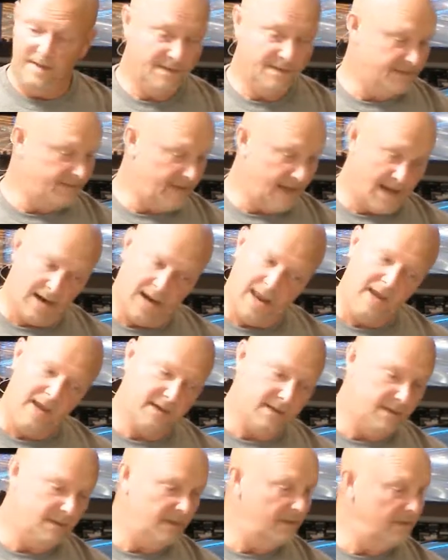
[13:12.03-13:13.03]
he's kind of
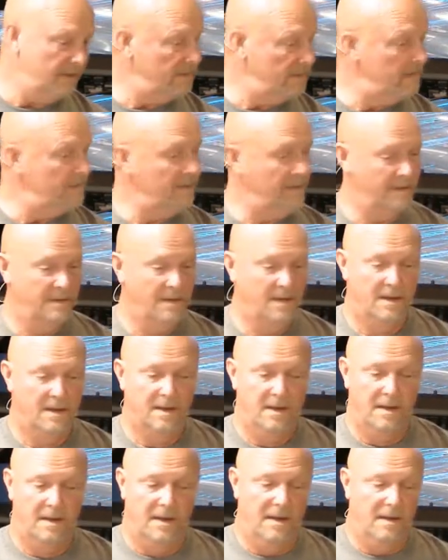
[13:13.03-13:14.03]
liking you, and
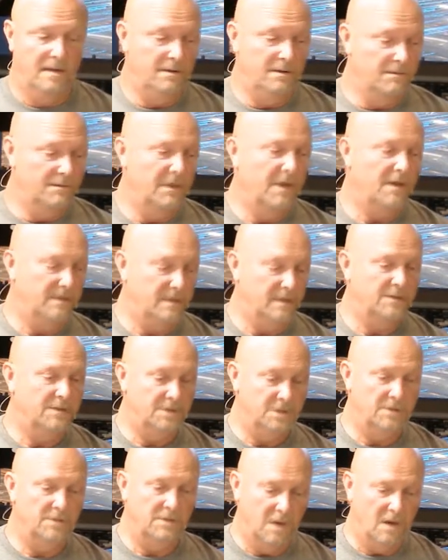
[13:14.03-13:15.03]
and you think that
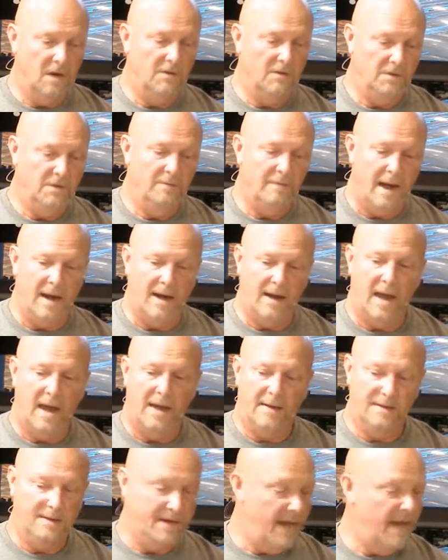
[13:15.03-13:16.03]
you you know you might
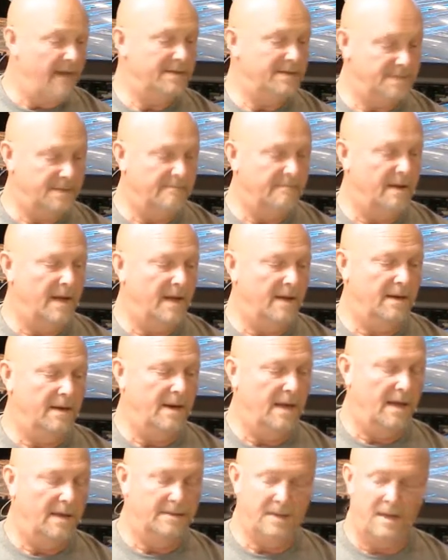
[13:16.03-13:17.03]
like to date somebody
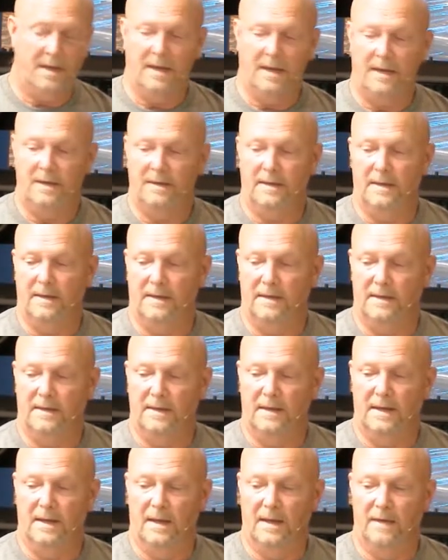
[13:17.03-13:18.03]
like that, mm-hmm. and
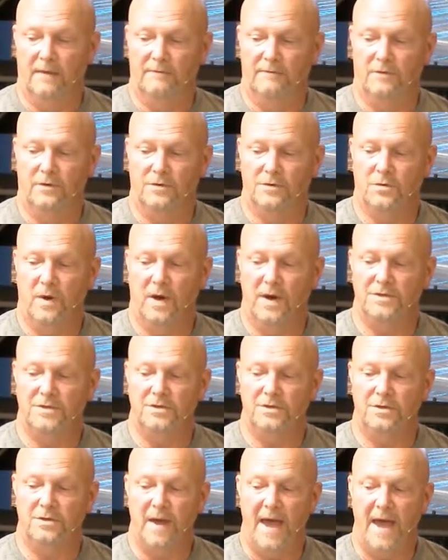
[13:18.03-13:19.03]
uh, the first
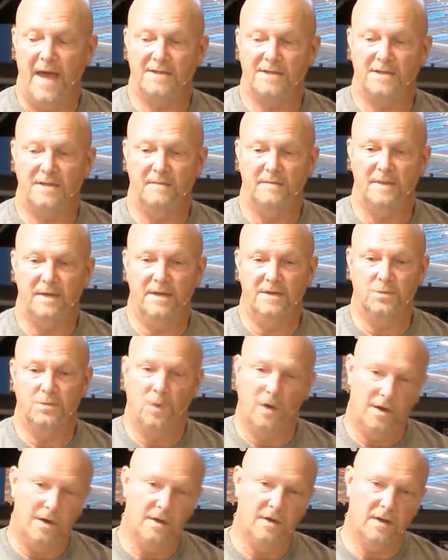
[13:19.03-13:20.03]
question you ask him is,
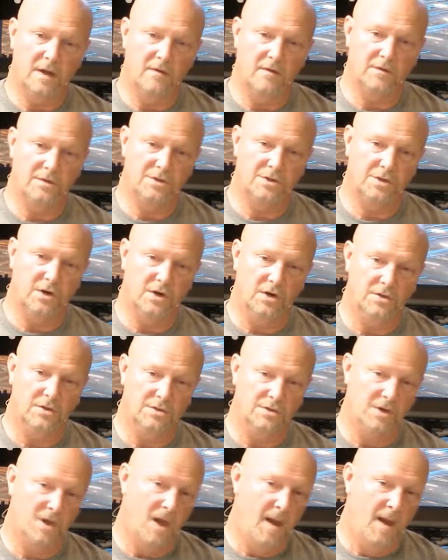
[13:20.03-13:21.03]
where do you go to
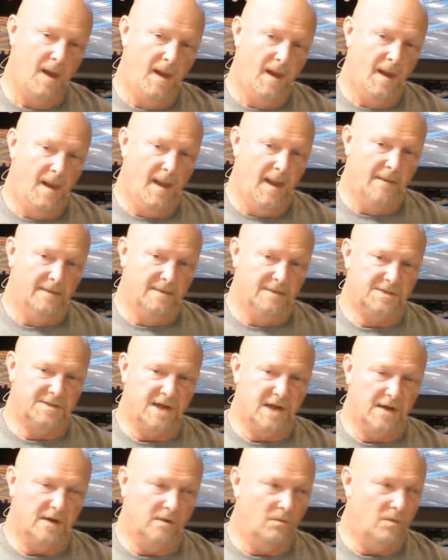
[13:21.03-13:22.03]
church? And the
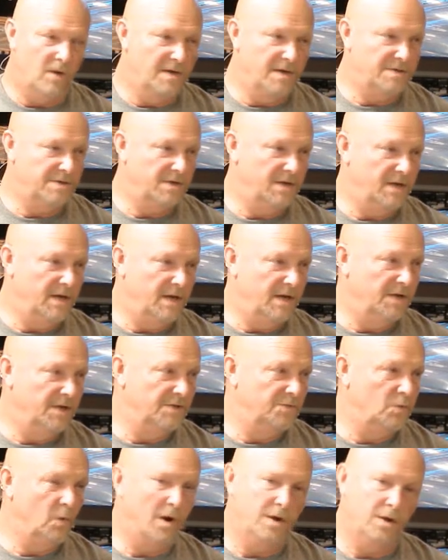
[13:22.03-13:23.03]
second question
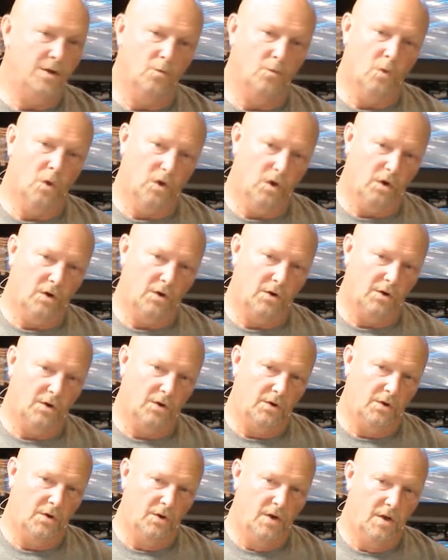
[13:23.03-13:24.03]
is, where do you work?
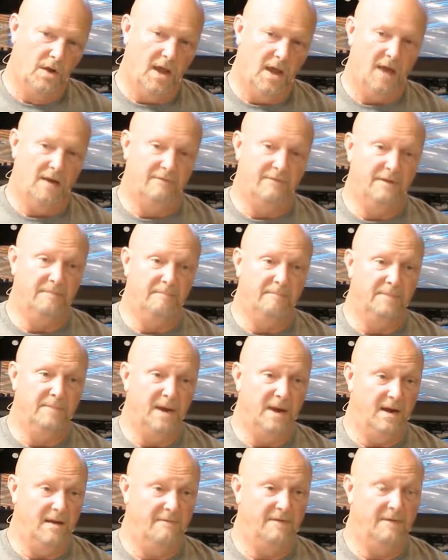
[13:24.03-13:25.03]
And if he
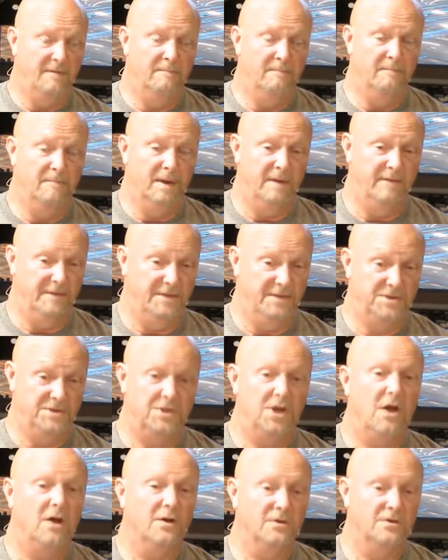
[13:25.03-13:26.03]
and if he if he
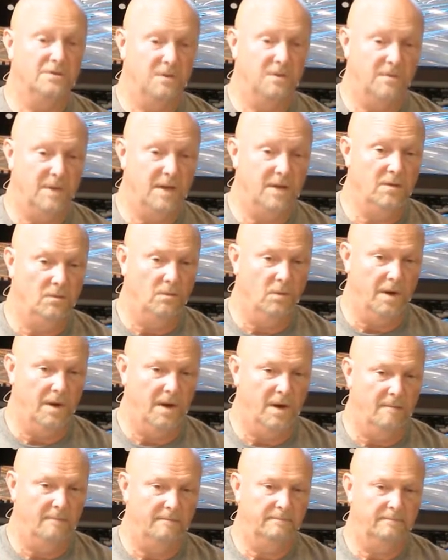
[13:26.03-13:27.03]
stutters on either one
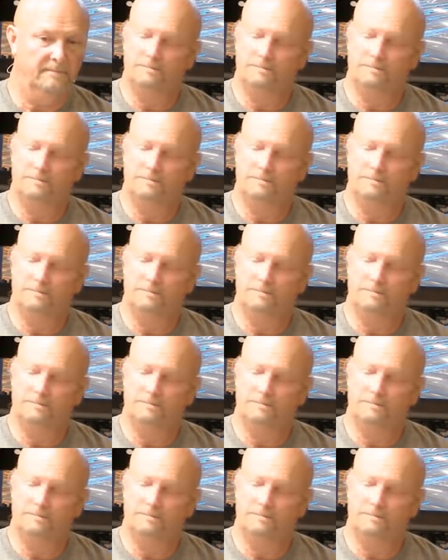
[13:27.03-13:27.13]
of them,